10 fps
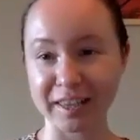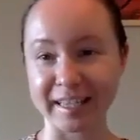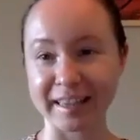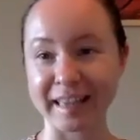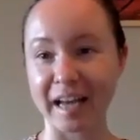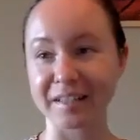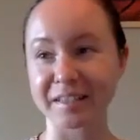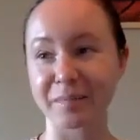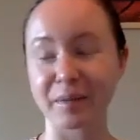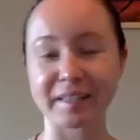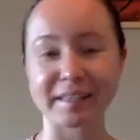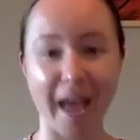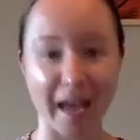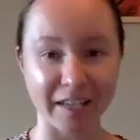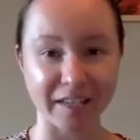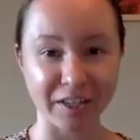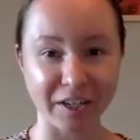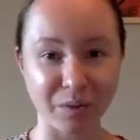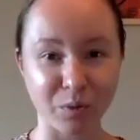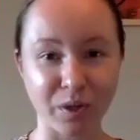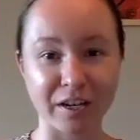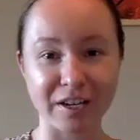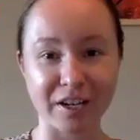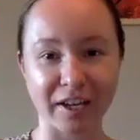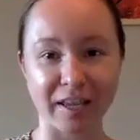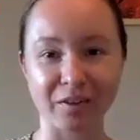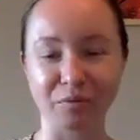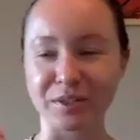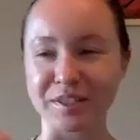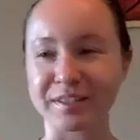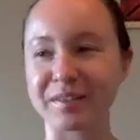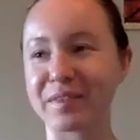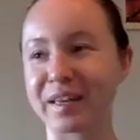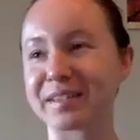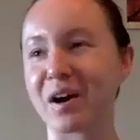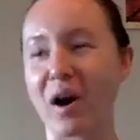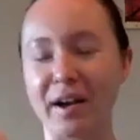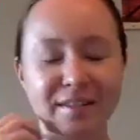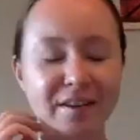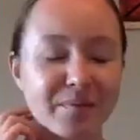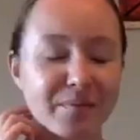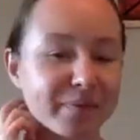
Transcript: Like that is spectacular. What a nugget of wisdom. That's awesome.